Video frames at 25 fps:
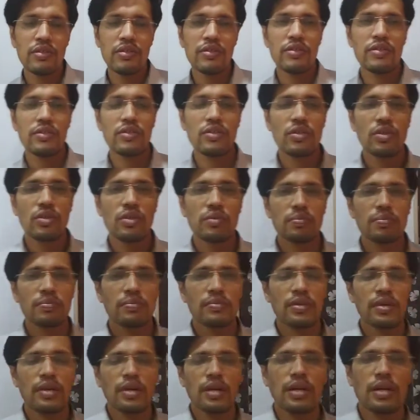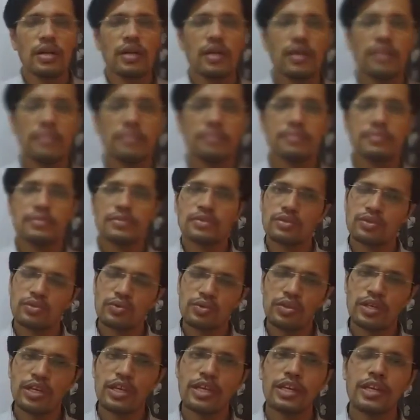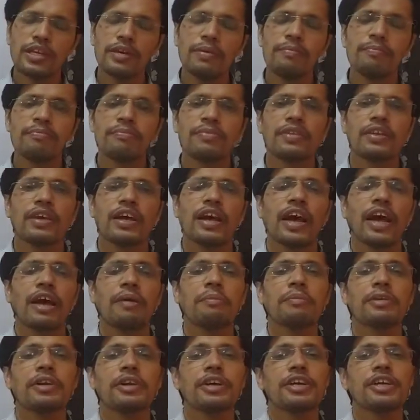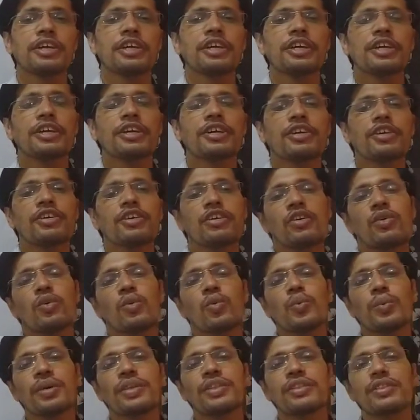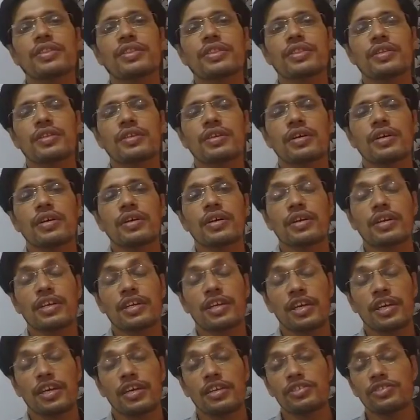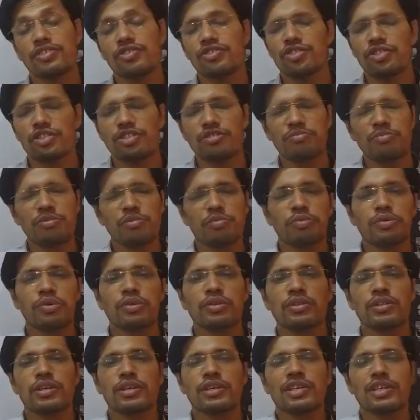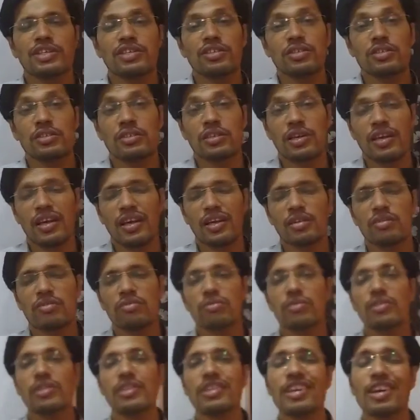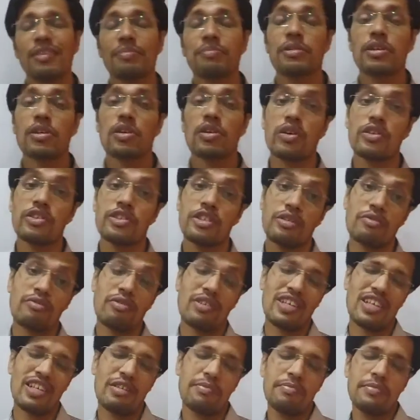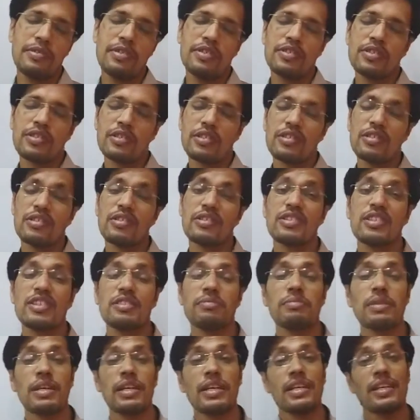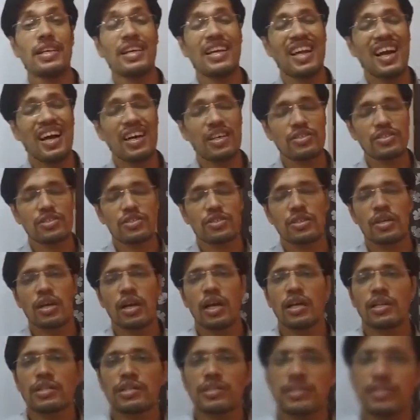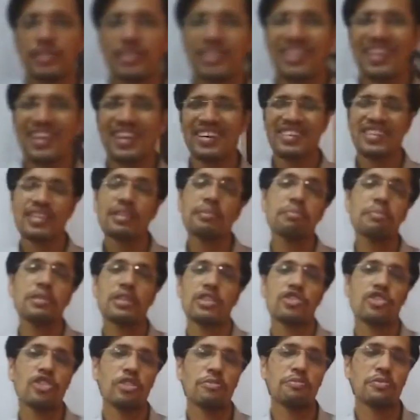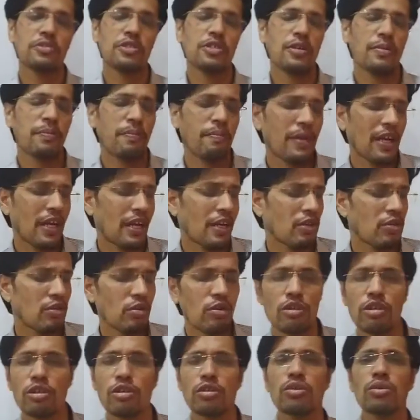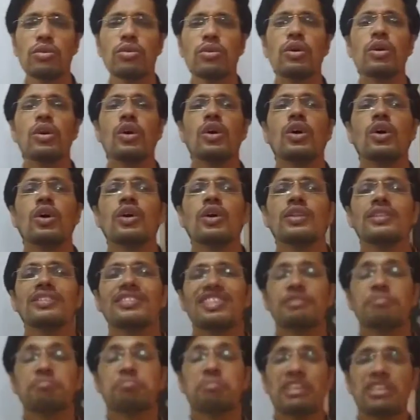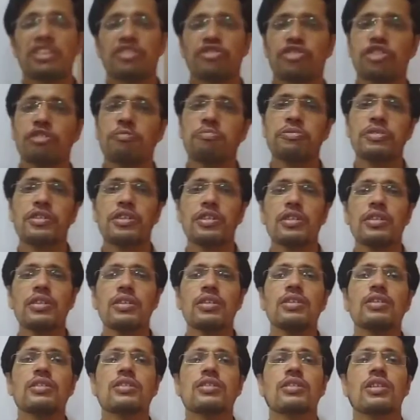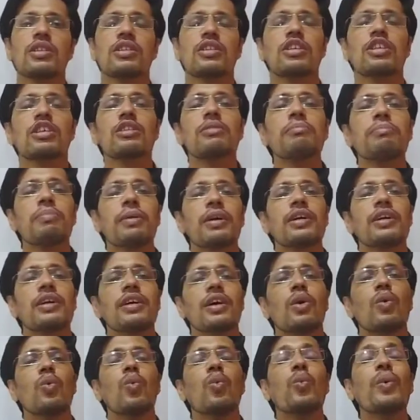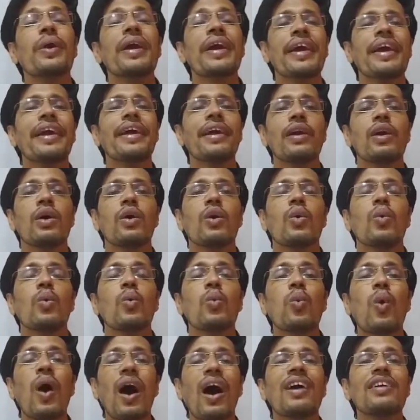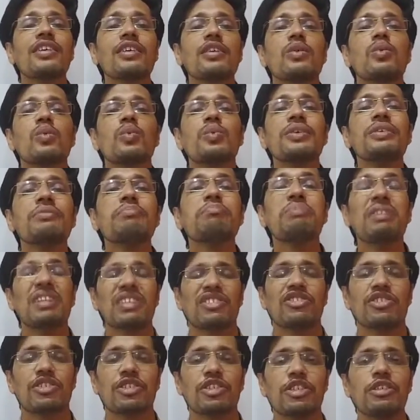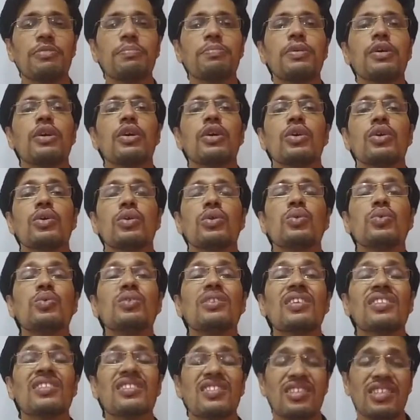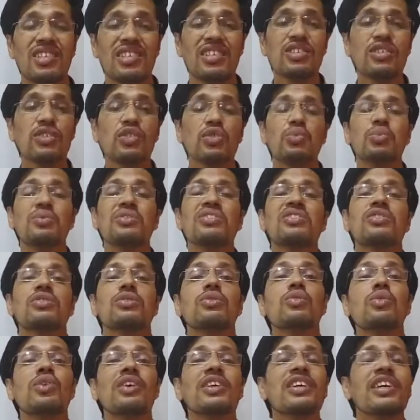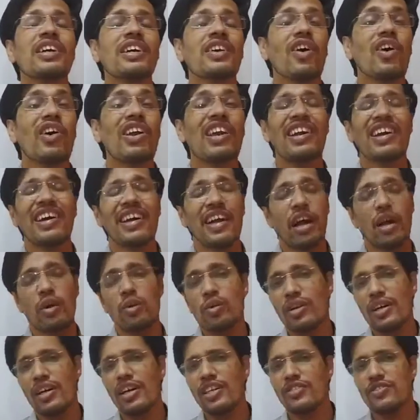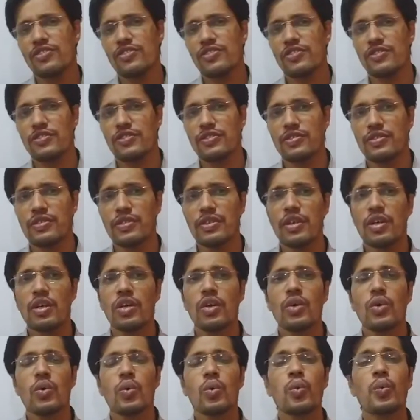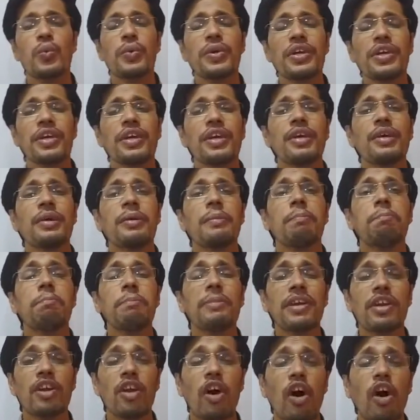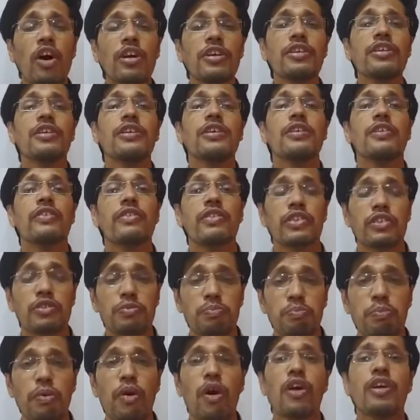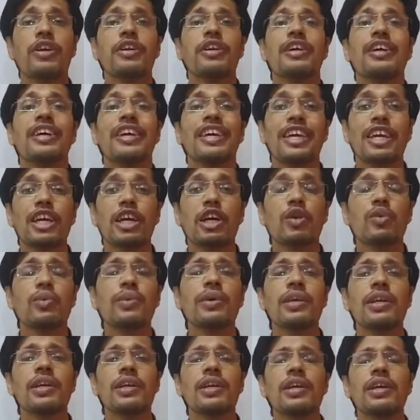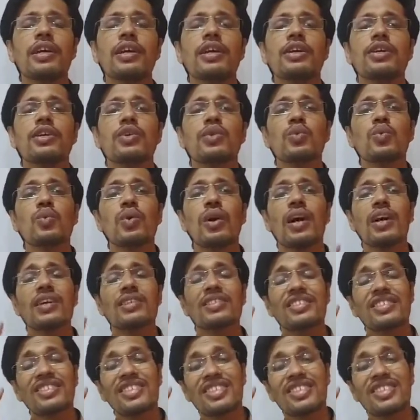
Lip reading: So today I am ready with a case. Just before that, I just like to recap the concept what I discussed in my last class regarding perception. I told you that perception is nothing but a way what we perceive to the things which going all around us. We may not respond equally to a